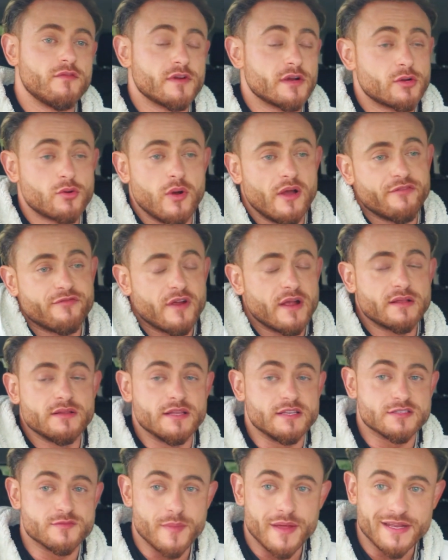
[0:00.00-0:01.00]
or quite frankly,
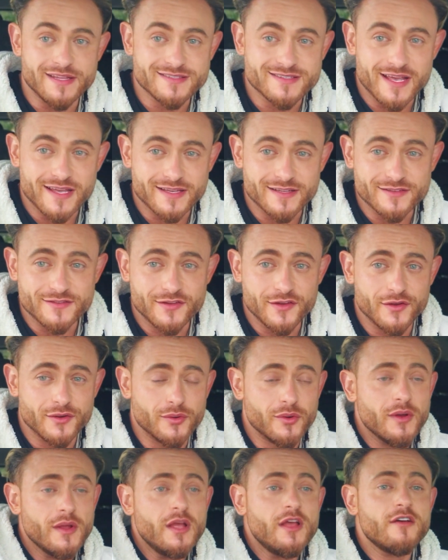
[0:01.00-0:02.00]
as many as I can
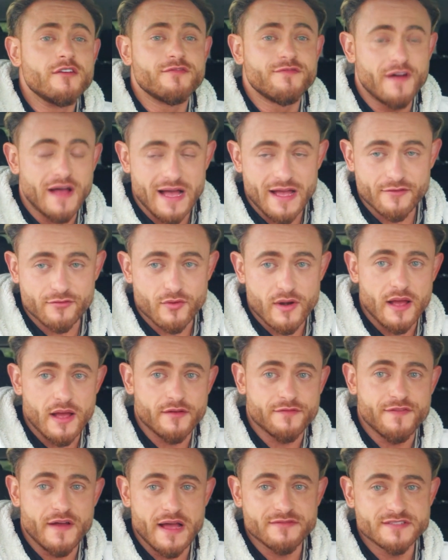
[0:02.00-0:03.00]
do. 5
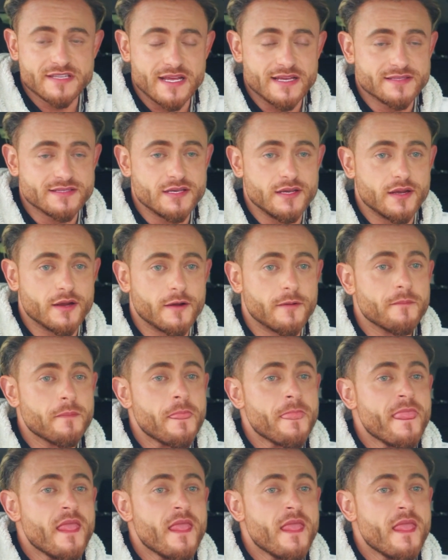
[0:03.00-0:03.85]
sets here.